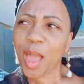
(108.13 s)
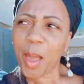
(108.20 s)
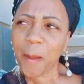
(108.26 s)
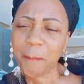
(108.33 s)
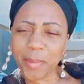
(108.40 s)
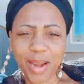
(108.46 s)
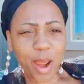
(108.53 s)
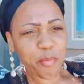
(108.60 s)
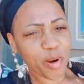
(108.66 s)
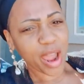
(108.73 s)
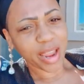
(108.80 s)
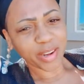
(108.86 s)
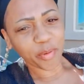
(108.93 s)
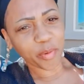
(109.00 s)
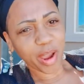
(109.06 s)
But I'm riding
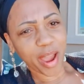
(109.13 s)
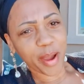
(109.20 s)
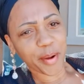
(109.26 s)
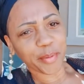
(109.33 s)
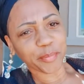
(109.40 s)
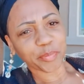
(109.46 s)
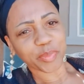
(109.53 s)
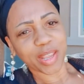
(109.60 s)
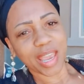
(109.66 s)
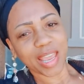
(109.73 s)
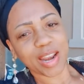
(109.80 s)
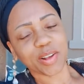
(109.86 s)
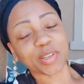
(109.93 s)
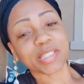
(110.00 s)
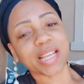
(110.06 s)
around, and on
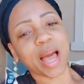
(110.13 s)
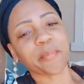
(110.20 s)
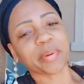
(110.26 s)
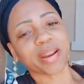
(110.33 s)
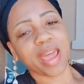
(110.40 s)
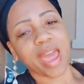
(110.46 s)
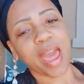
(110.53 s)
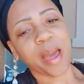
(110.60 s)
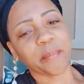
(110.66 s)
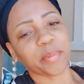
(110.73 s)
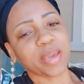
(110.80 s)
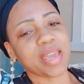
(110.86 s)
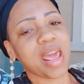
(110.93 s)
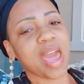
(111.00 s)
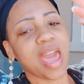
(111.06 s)
the top of the app, it
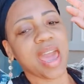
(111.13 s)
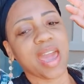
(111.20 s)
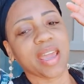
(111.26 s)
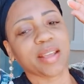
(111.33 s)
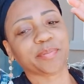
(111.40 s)
had